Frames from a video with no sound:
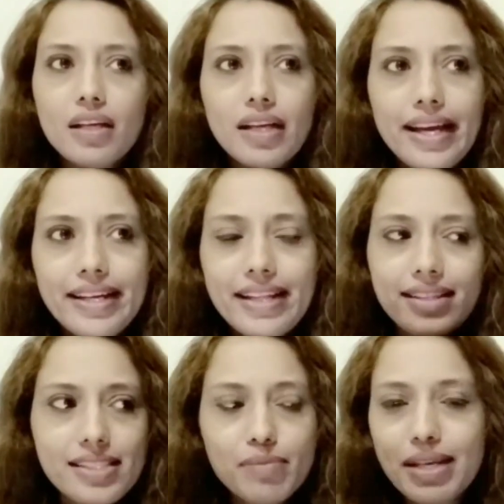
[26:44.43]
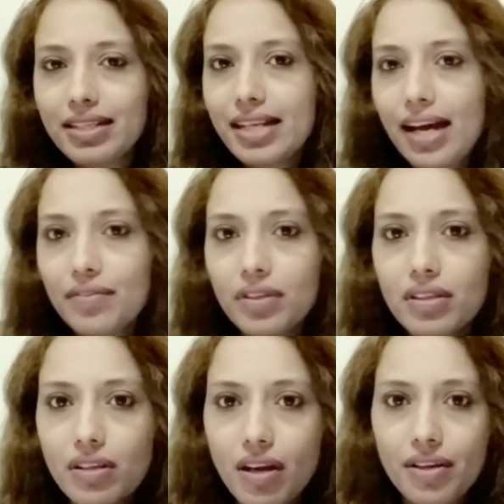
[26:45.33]
And at that time I didn't have a
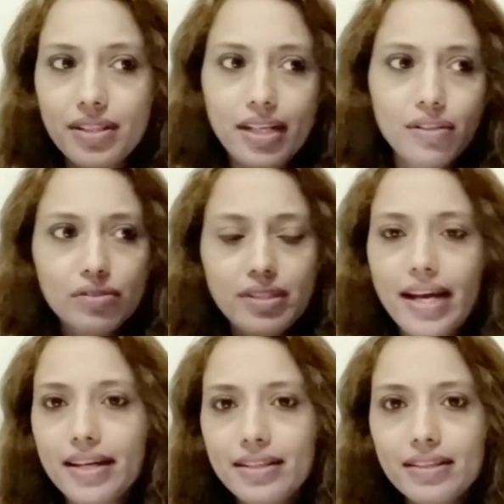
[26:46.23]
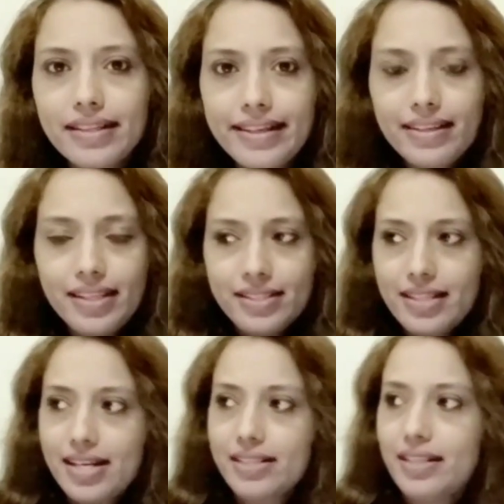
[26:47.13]
card that had
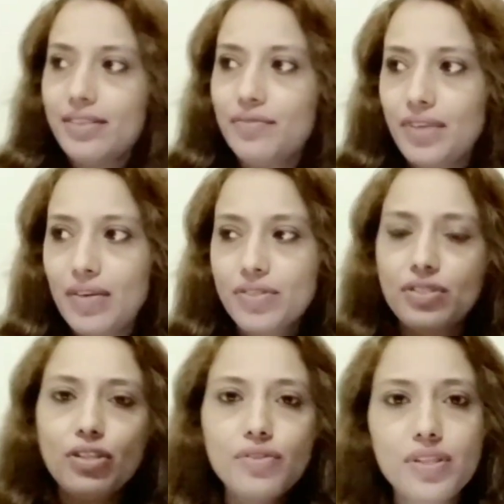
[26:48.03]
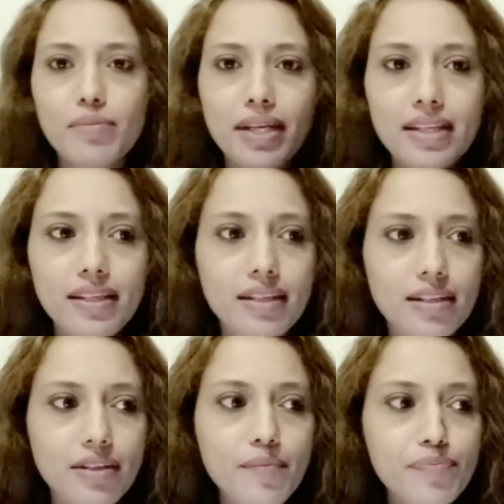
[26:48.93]
internet in it. I was still using my India
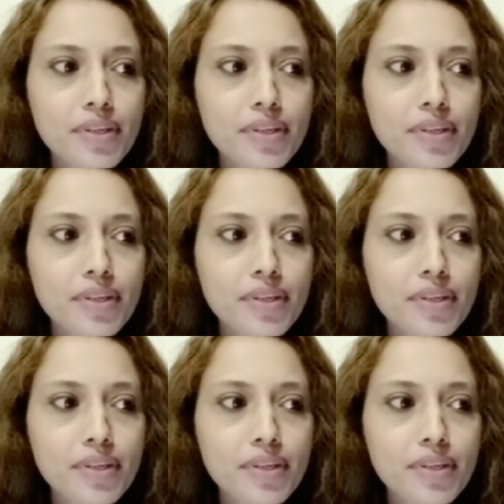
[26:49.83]
card.